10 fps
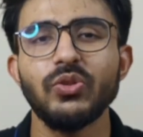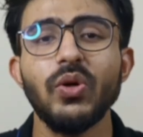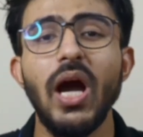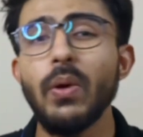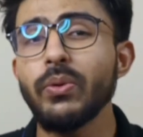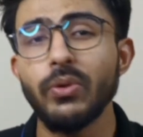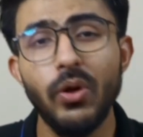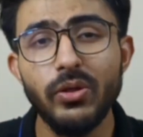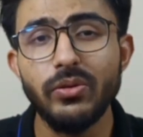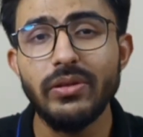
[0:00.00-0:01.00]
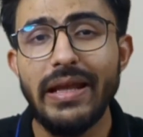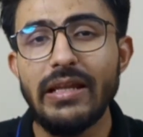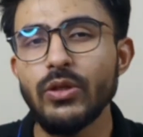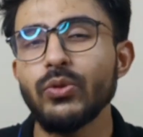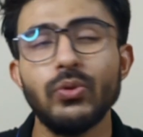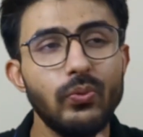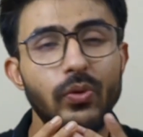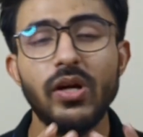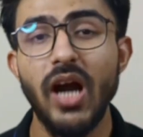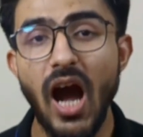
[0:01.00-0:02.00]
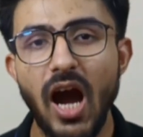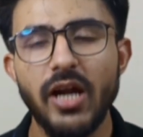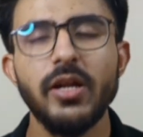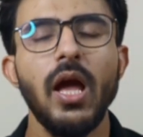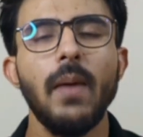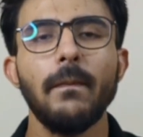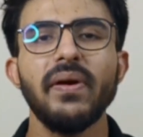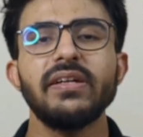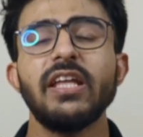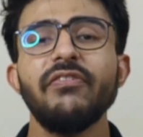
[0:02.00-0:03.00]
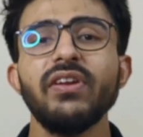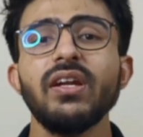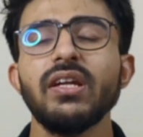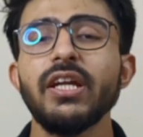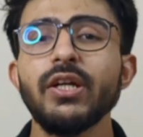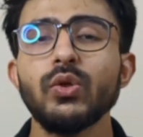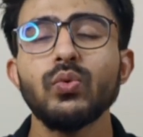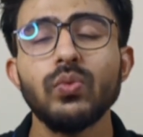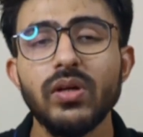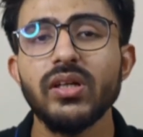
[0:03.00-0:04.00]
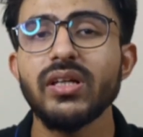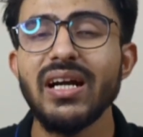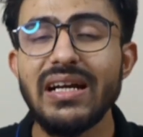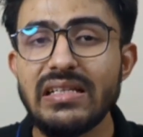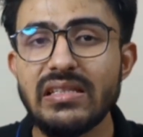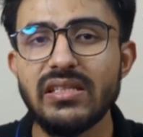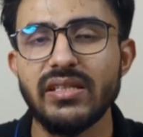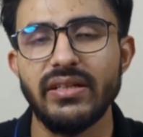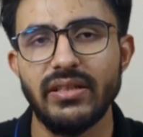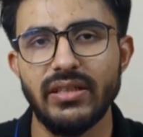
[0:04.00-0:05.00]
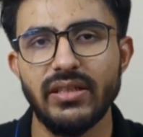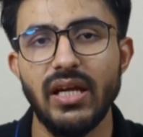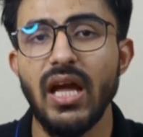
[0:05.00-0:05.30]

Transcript: So I would not tell you to work hard, but definitely to work consistently.